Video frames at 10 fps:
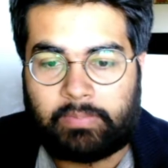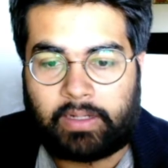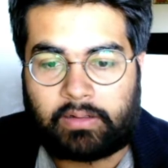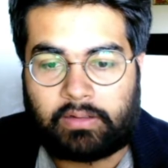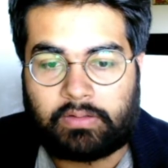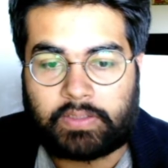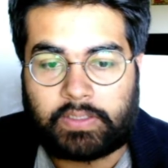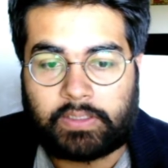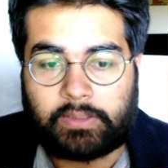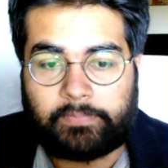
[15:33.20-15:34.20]
back around
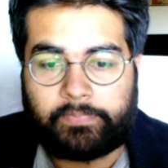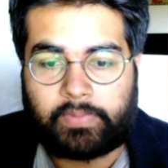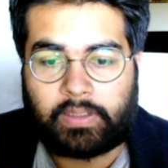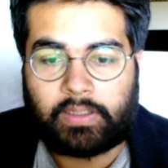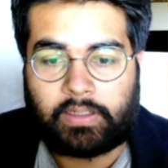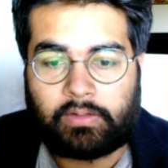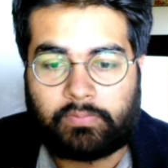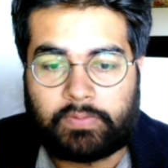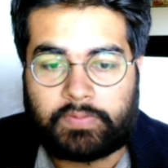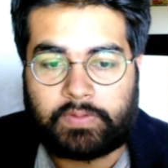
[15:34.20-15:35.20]
here, now around
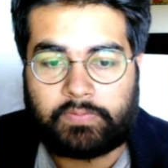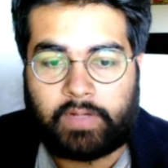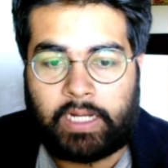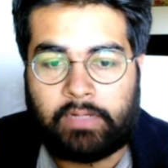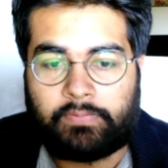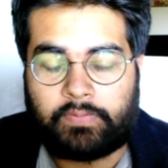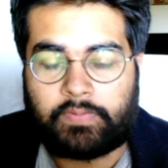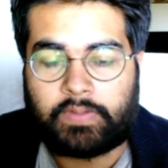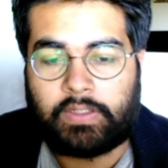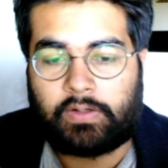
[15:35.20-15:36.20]
55,
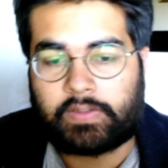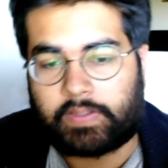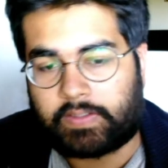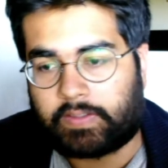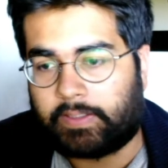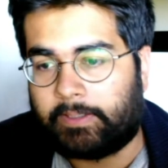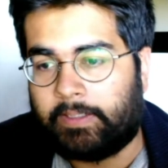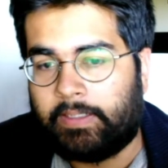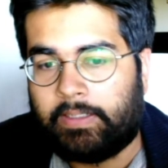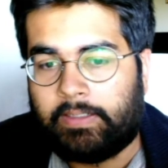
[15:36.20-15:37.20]
50 or 60.
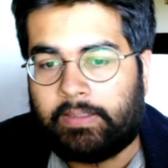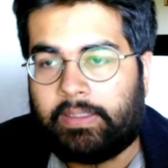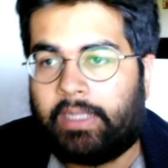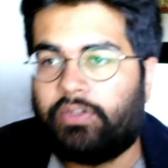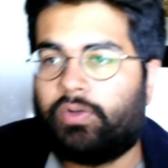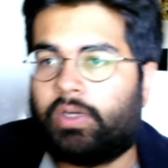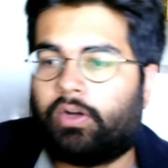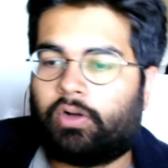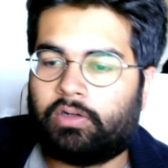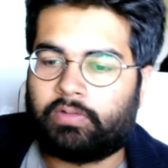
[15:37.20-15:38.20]
Then you are
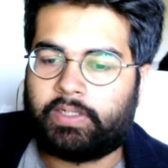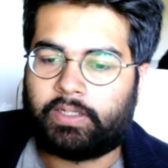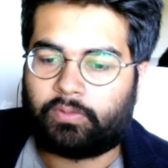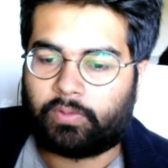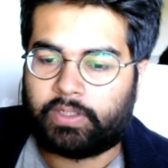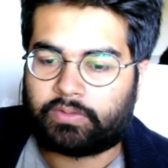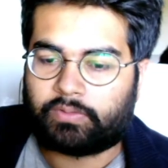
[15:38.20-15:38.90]
already going to